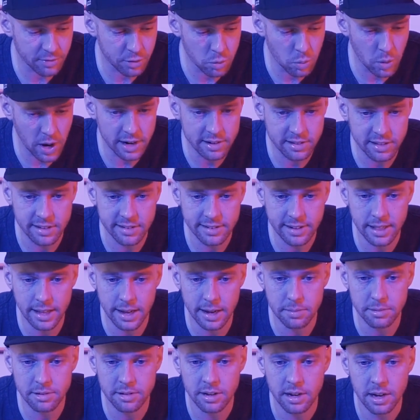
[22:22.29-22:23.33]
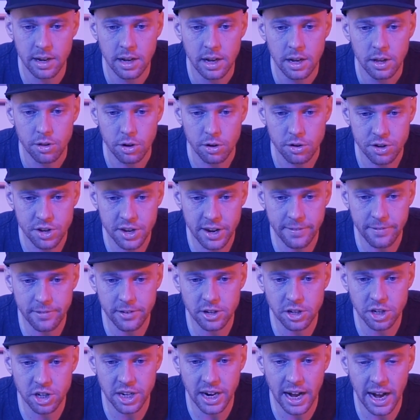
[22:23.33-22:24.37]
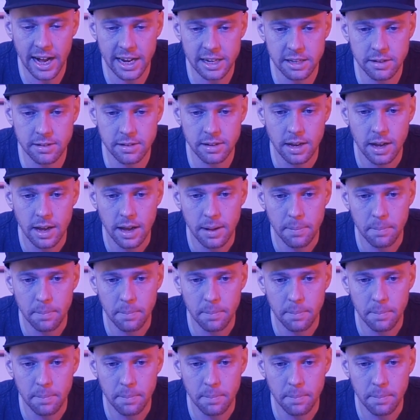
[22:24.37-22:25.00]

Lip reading: If you watch these clips, they're different shots,